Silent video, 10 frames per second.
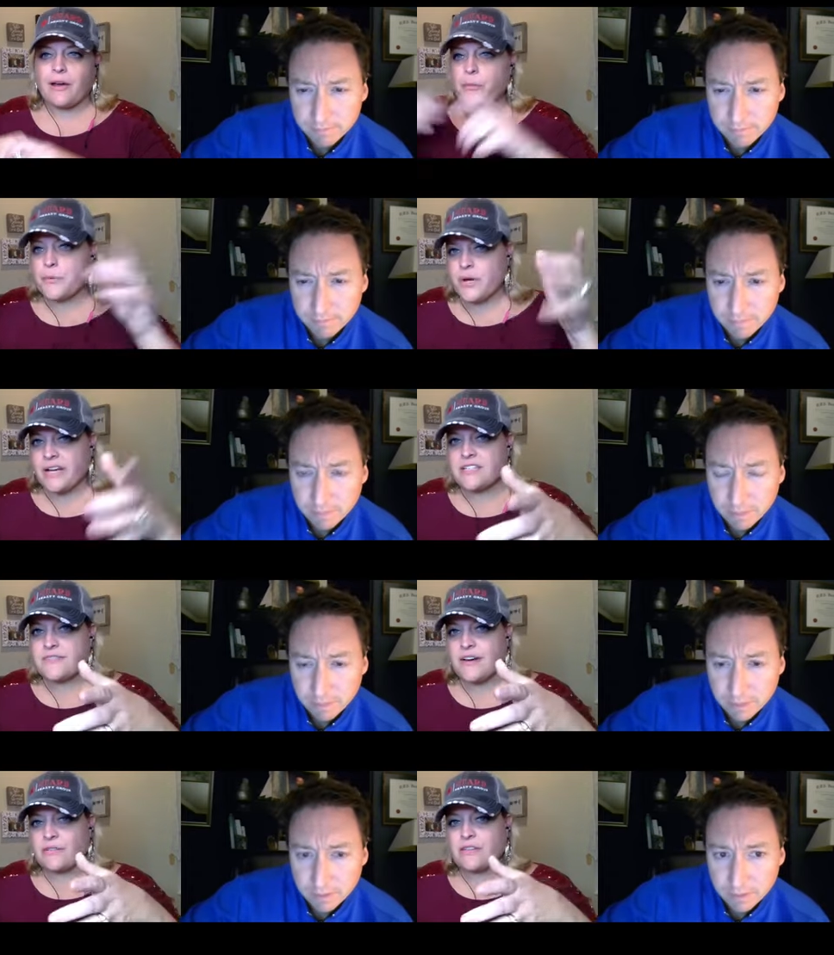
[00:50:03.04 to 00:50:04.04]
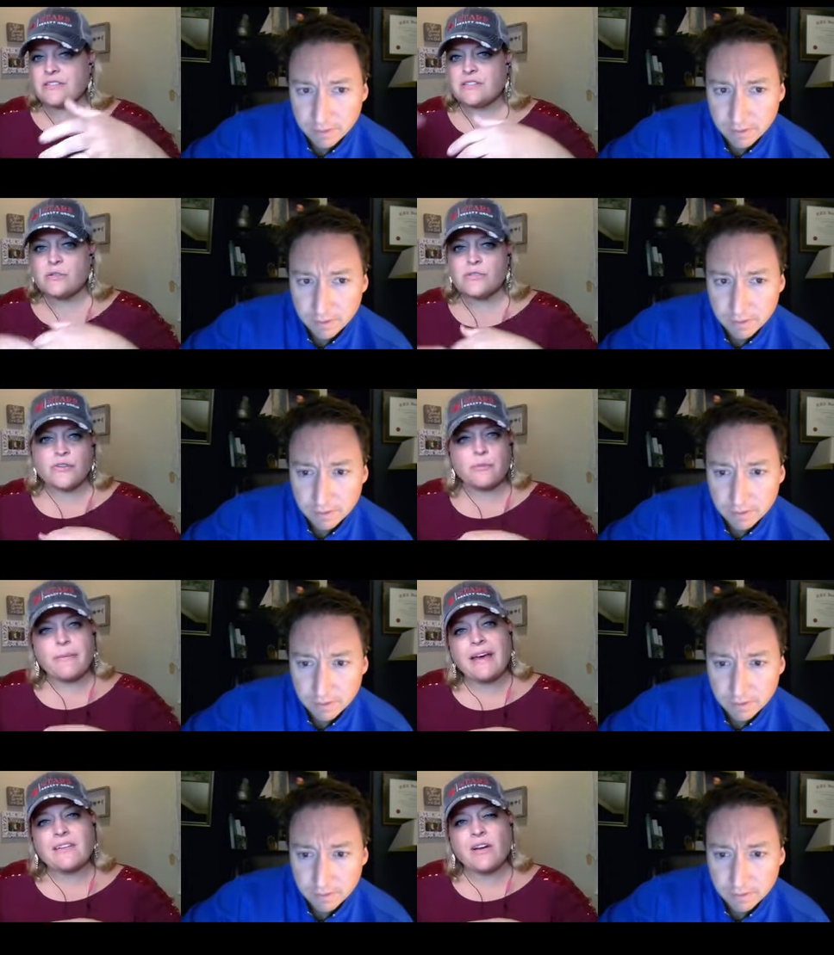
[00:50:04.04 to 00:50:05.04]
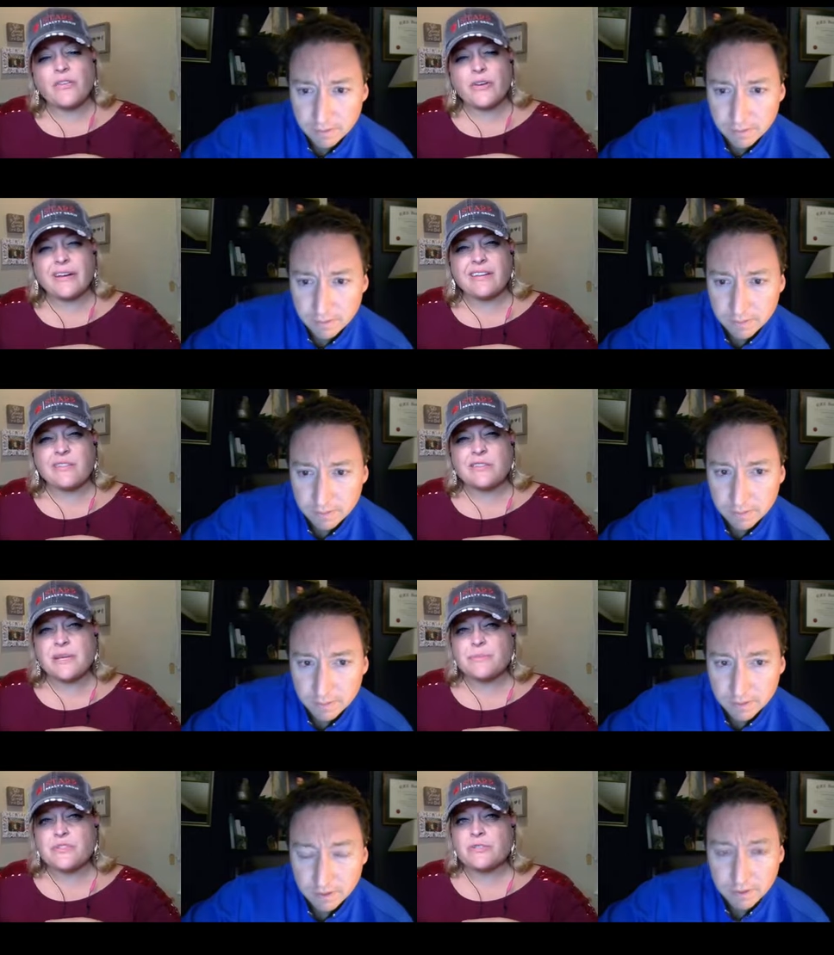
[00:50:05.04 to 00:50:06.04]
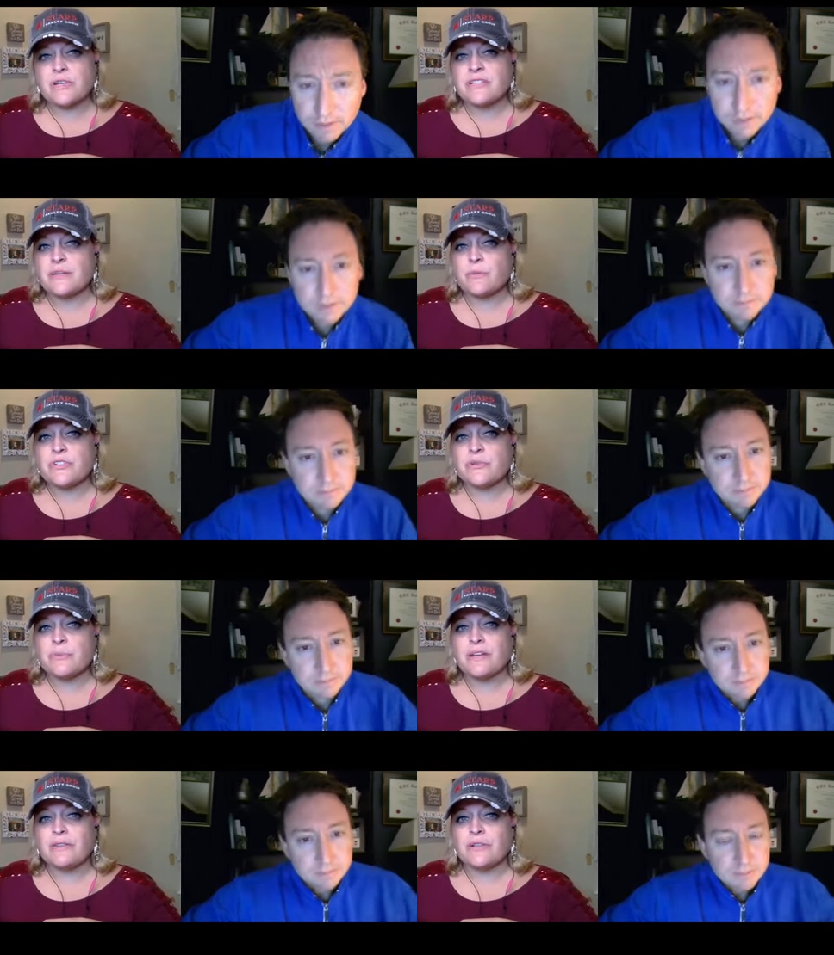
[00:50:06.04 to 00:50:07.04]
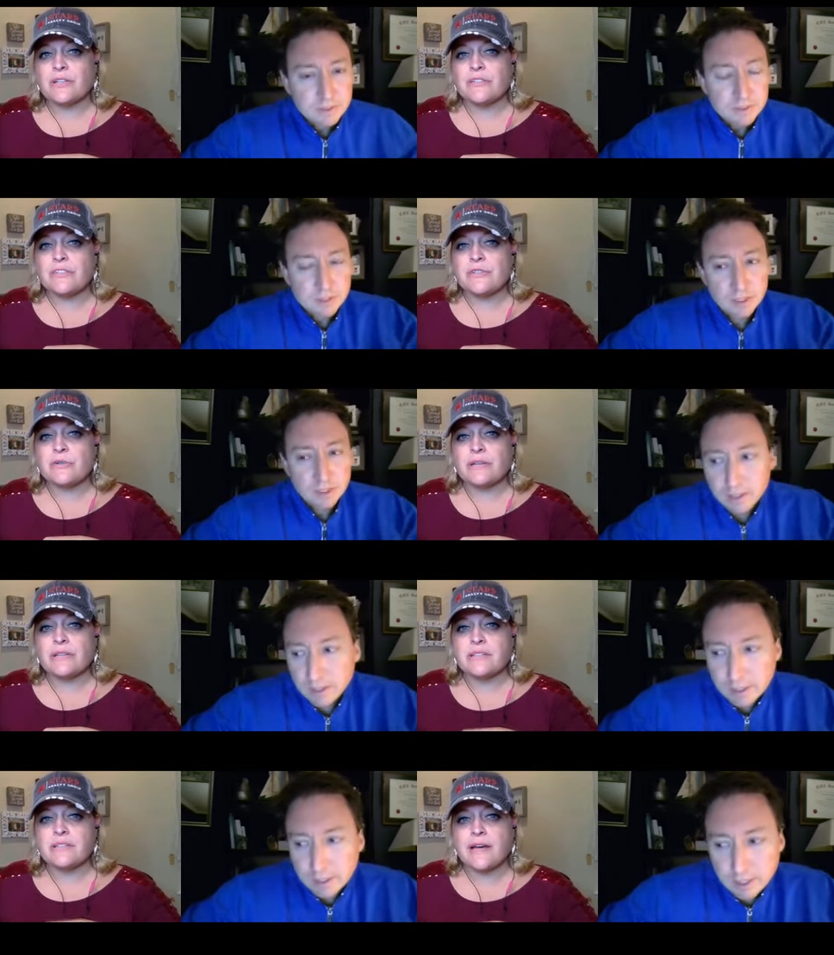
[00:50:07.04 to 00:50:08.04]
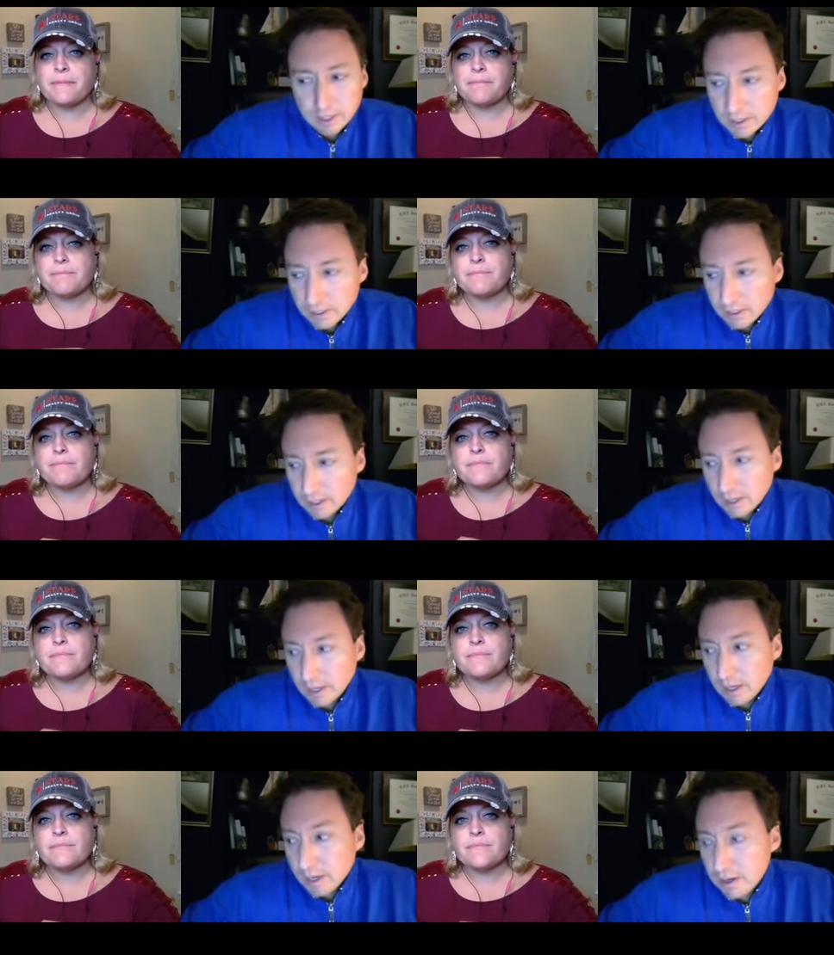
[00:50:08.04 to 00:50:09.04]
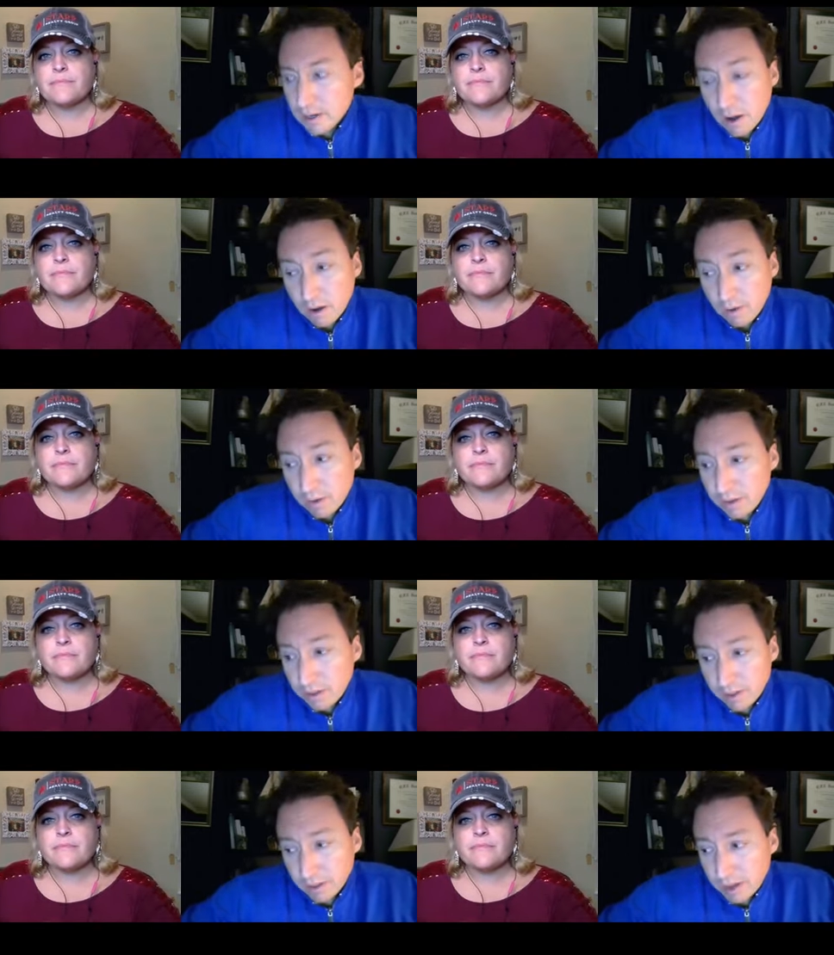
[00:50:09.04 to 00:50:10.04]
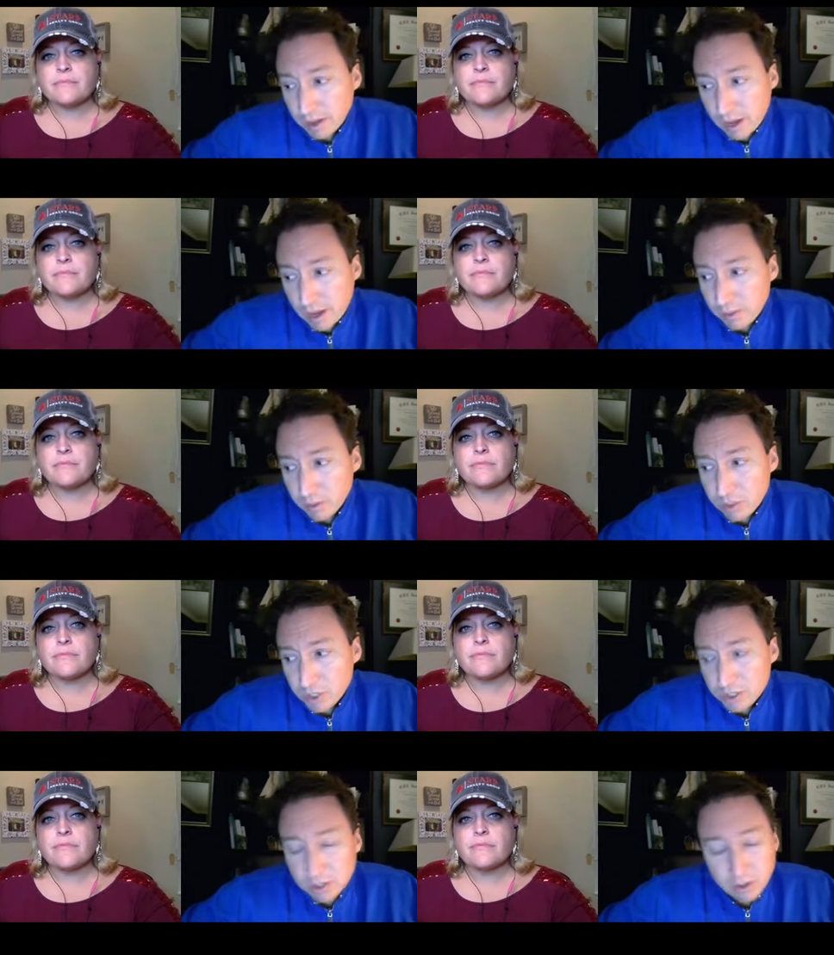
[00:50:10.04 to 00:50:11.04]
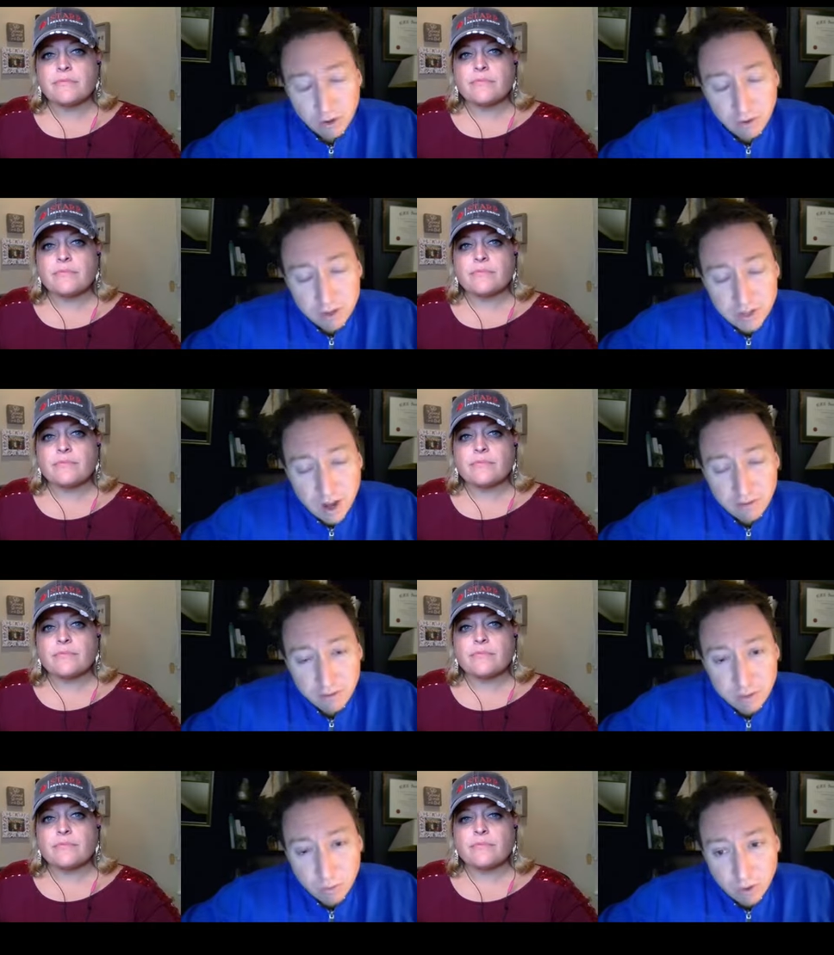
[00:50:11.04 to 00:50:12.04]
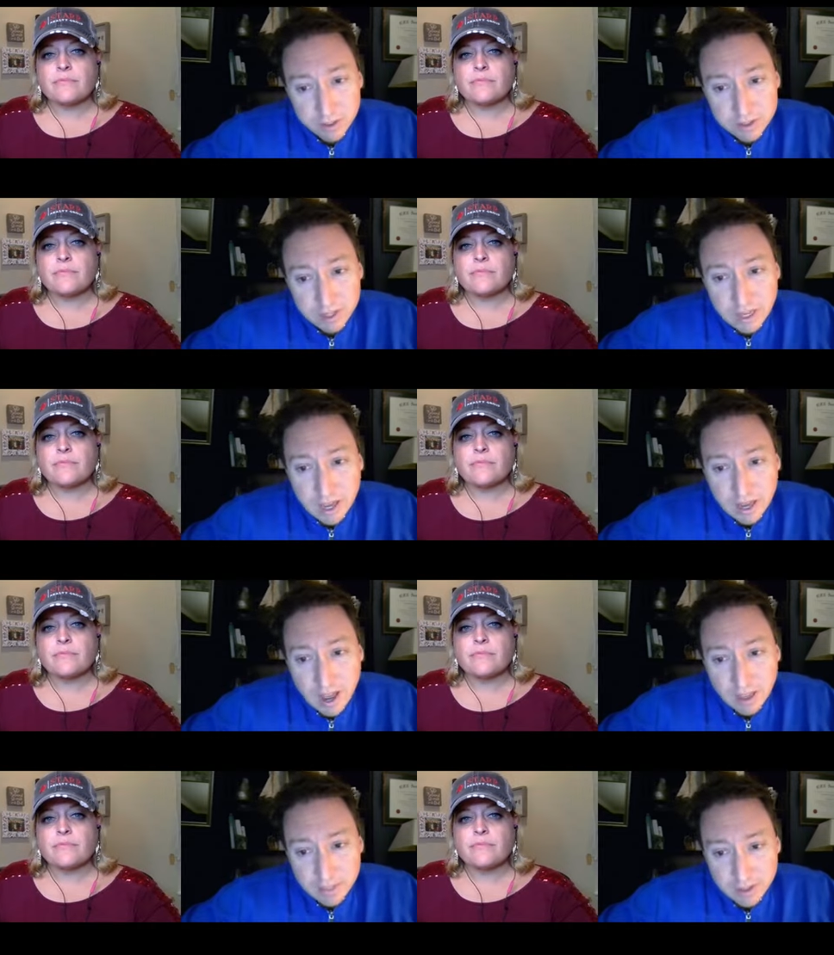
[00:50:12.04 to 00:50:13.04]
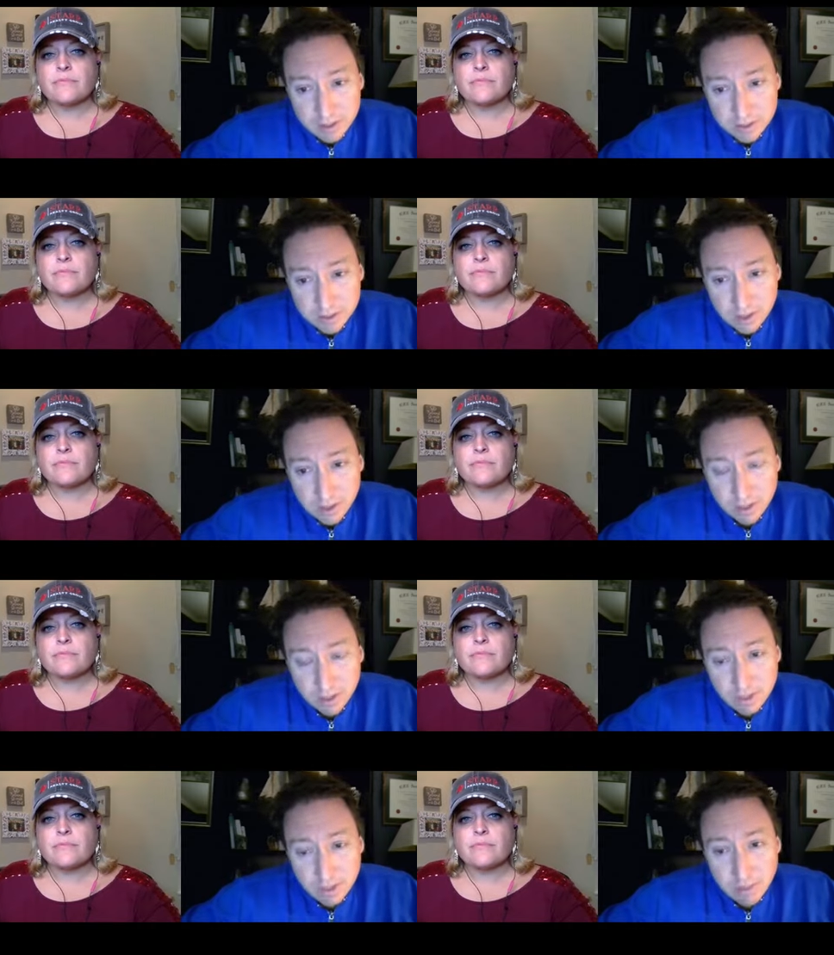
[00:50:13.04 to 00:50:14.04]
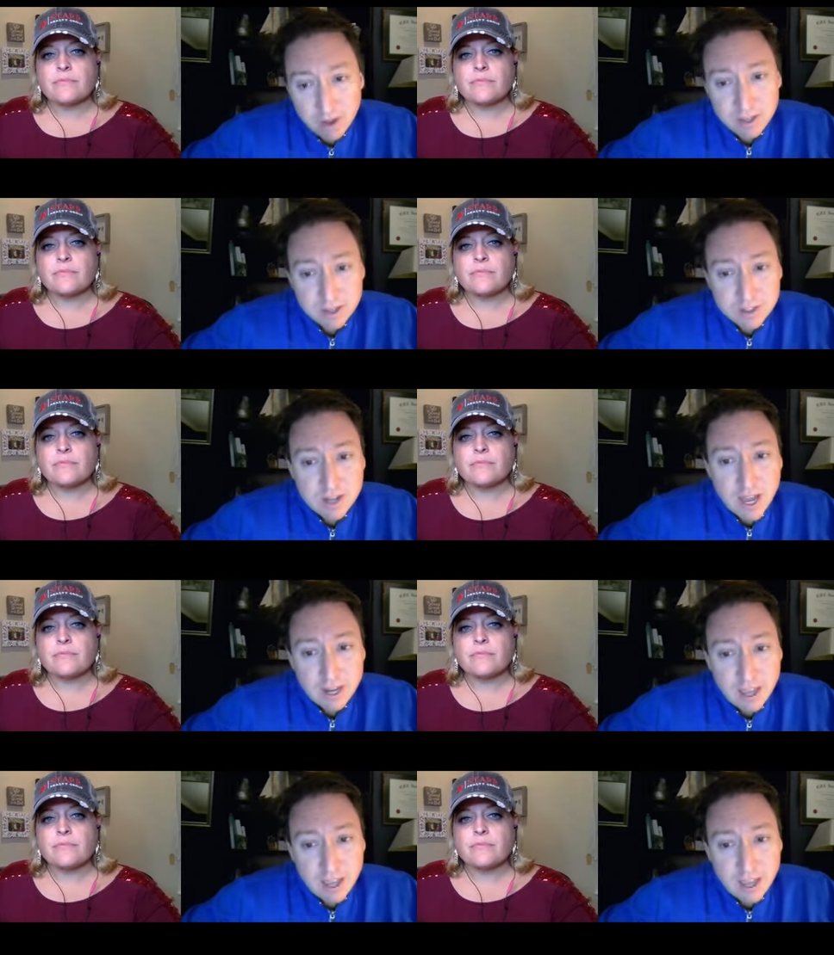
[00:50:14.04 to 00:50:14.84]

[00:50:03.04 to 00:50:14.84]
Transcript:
Speaker 1: hope you guys found this useful. Matt, are there any other tips and tricks that we should be looking to do at this time?
Speaker 2: No, I would just encourage everyone to get on this. The money is not